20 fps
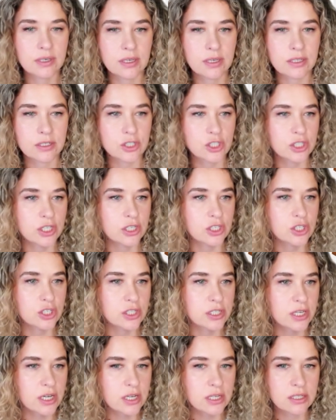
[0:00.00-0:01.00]
can change
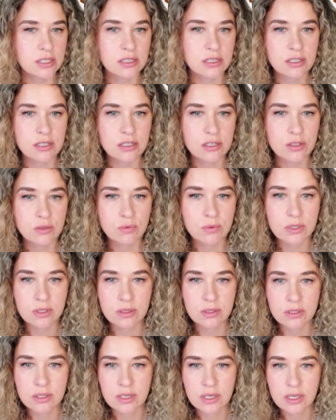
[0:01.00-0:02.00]
sizes as
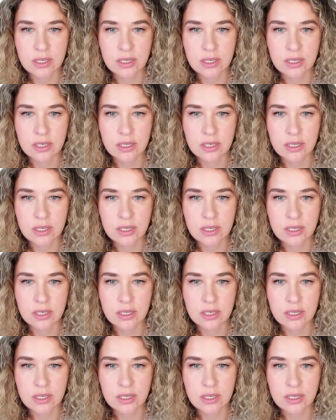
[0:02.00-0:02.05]
well.